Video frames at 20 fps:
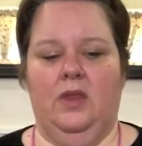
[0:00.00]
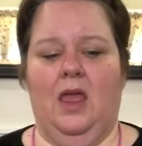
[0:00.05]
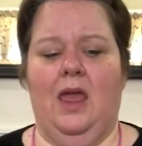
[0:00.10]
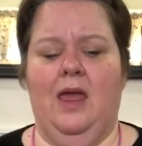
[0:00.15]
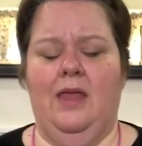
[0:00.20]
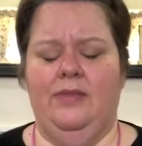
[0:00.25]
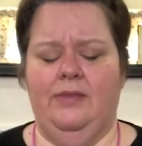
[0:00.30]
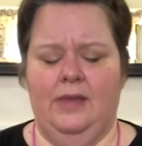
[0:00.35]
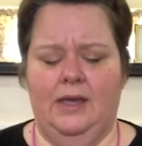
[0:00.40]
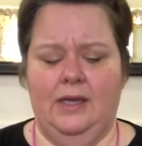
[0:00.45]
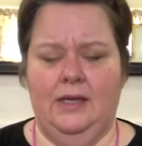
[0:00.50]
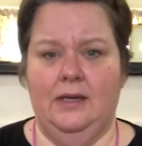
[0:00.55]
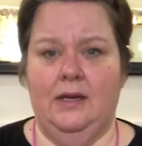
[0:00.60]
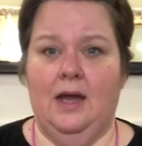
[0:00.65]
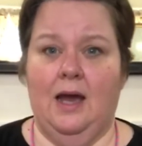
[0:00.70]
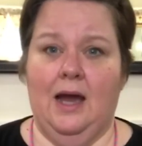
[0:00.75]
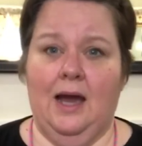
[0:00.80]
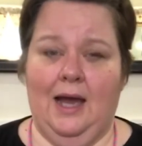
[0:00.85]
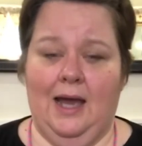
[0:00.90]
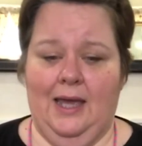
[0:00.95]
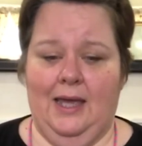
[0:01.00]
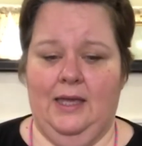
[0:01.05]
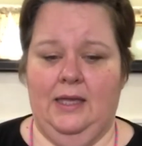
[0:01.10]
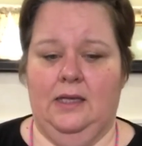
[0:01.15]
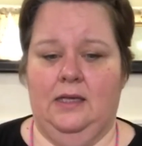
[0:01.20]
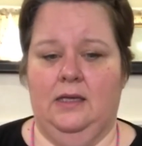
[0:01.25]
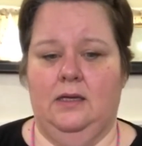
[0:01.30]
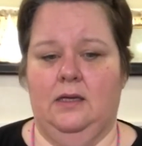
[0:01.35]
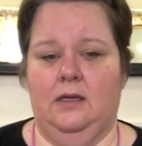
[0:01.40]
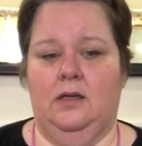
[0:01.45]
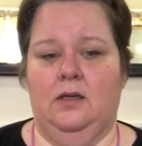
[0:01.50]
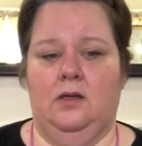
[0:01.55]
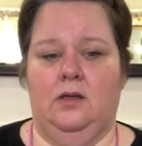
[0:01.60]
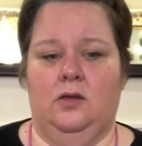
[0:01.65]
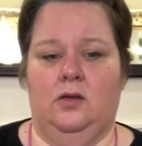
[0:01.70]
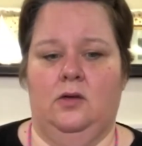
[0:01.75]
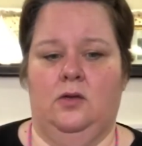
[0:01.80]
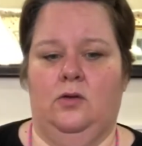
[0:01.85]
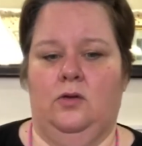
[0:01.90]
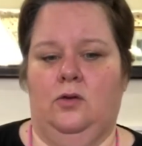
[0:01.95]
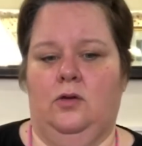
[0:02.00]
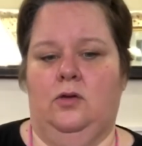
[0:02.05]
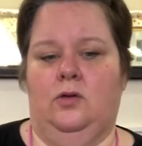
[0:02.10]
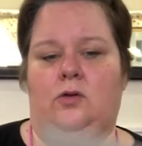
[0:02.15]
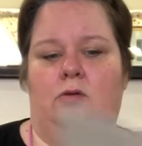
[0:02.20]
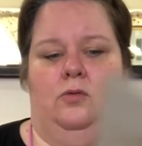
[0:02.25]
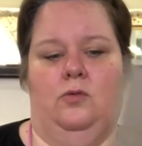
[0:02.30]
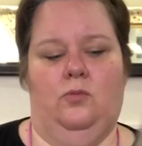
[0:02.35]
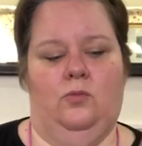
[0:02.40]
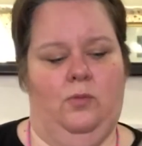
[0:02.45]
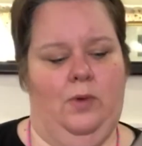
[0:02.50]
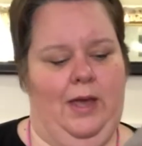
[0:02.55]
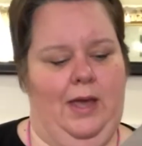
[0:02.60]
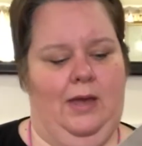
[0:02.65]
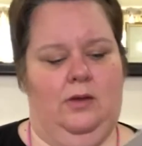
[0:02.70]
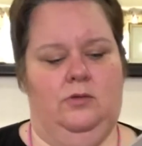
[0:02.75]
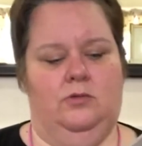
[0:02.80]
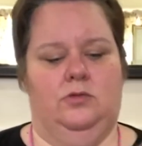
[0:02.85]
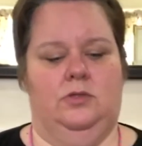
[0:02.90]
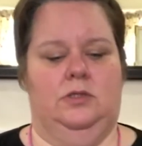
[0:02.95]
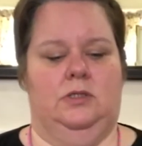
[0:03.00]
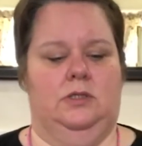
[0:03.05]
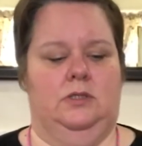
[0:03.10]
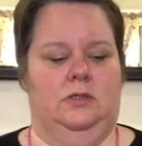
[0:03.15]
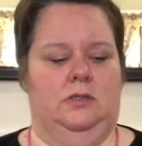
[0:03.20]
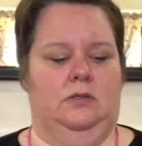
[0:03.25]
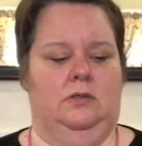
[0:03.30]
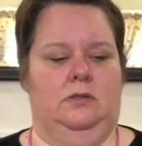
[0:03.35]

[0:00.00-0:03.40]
And then I wound